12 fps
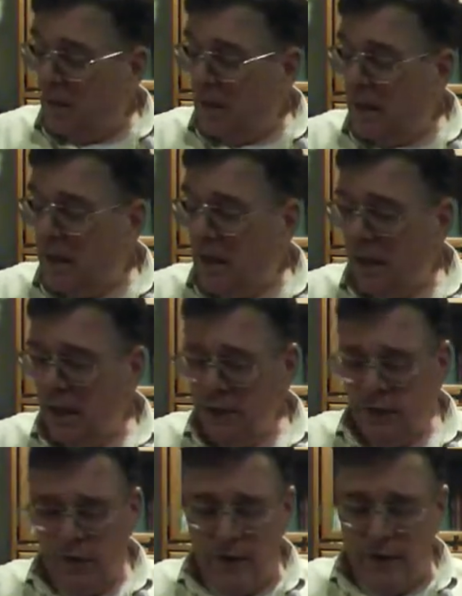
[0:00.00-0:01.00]
In
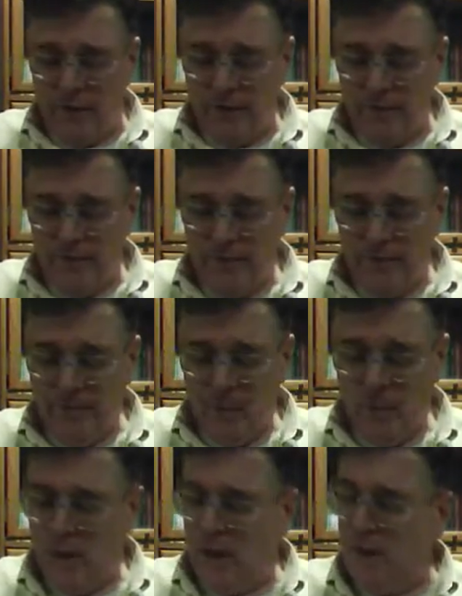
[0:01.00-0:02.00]
contrast,
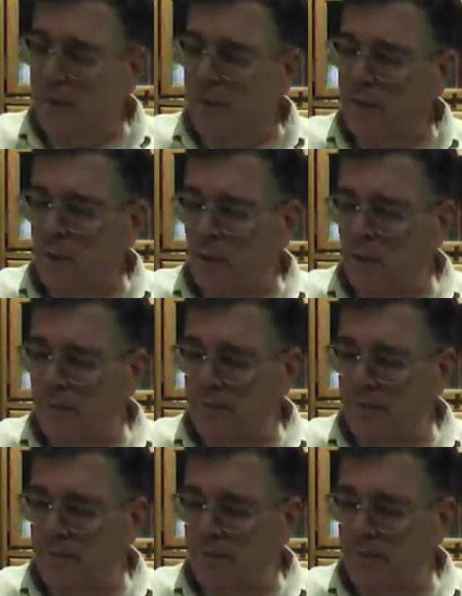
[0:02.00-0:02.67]
we have this word,